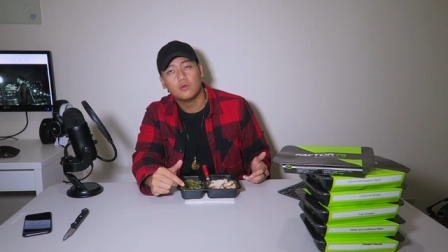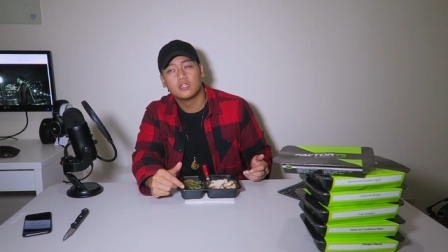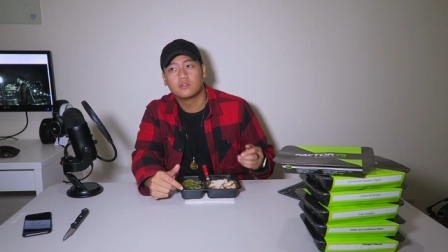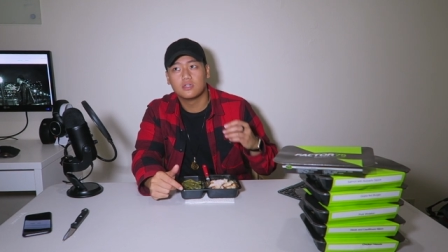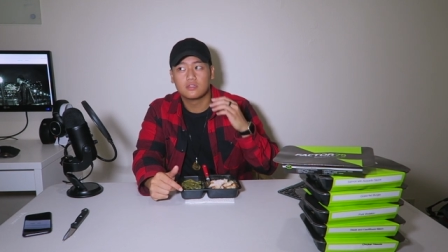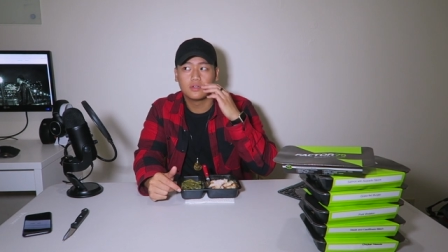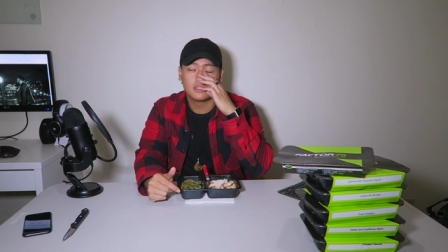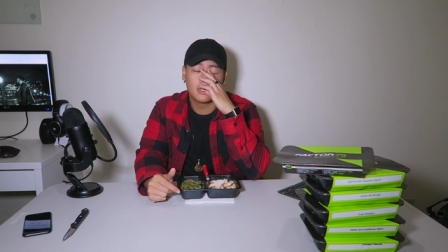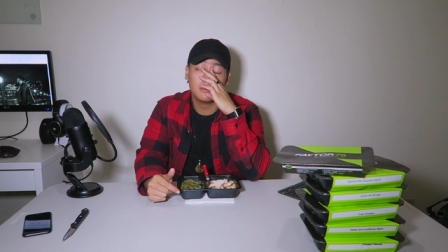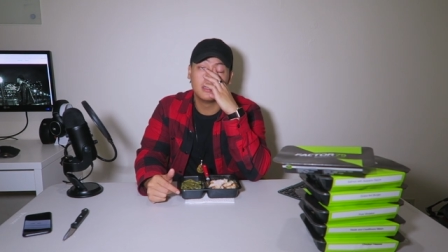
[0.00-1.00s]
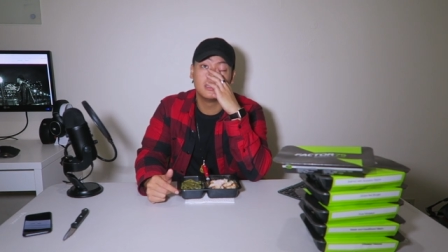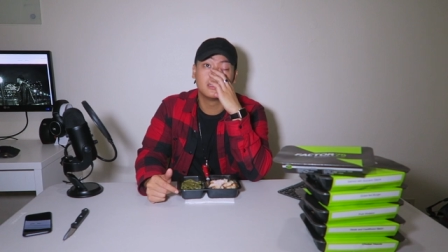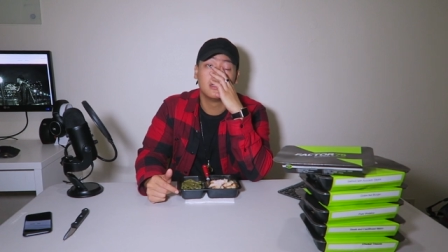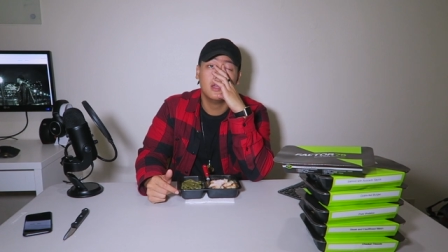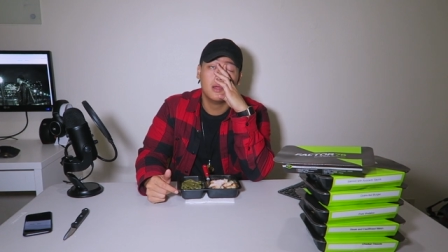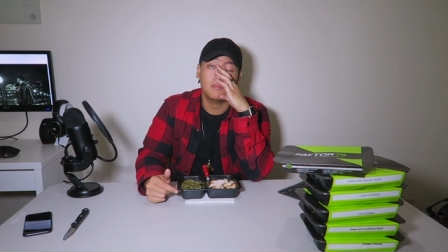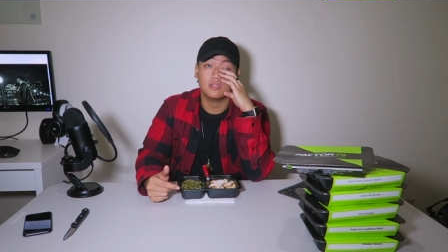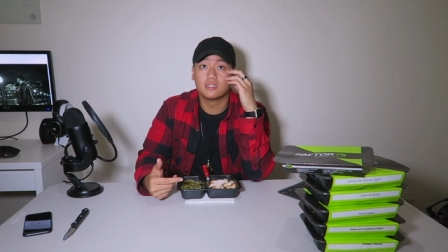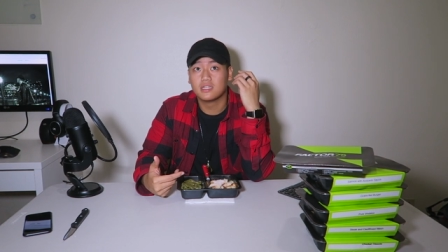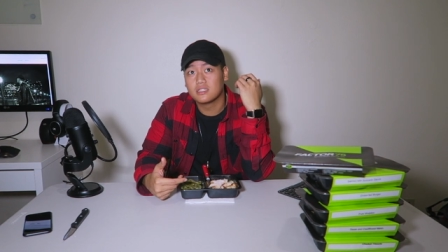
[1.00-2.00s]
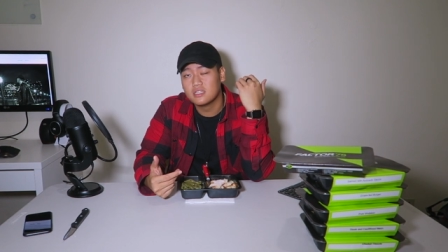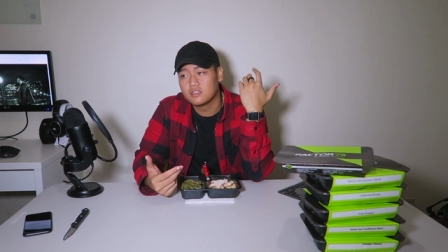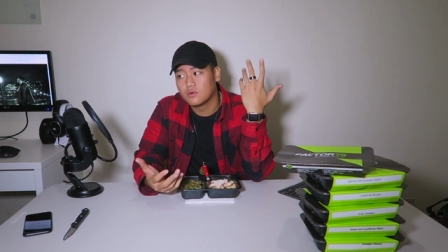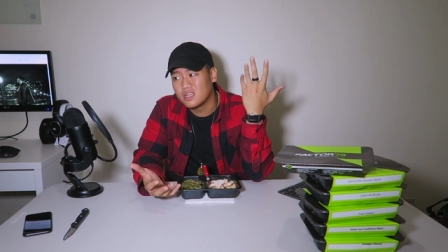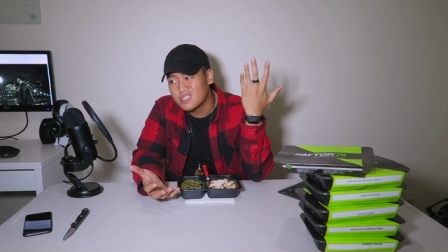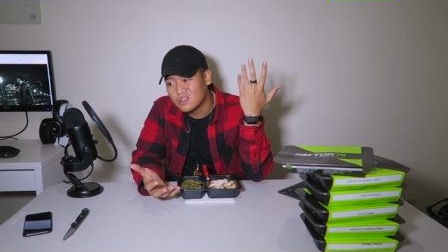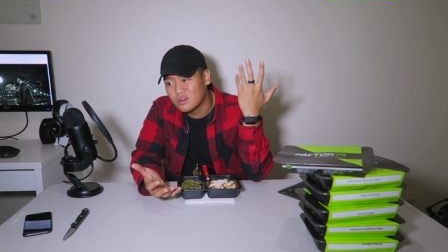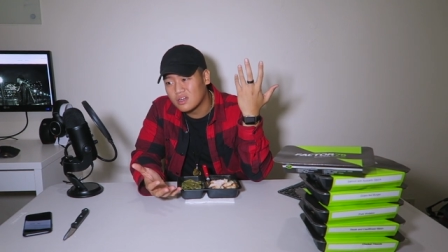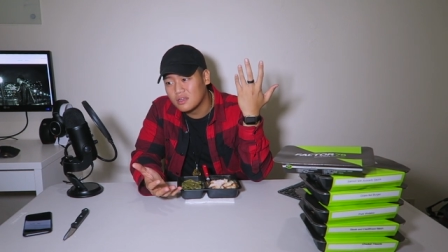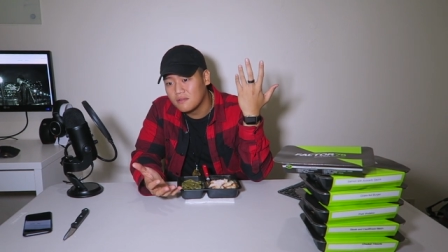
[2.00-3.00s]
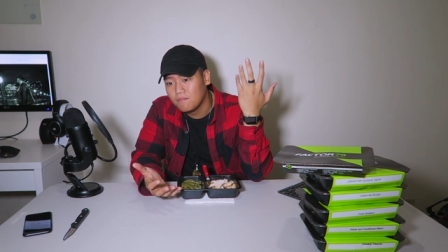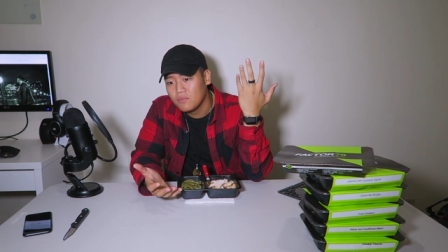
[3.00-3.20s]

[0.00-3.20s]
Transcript: Restaurants around that much, but it's not as good as a restaurant.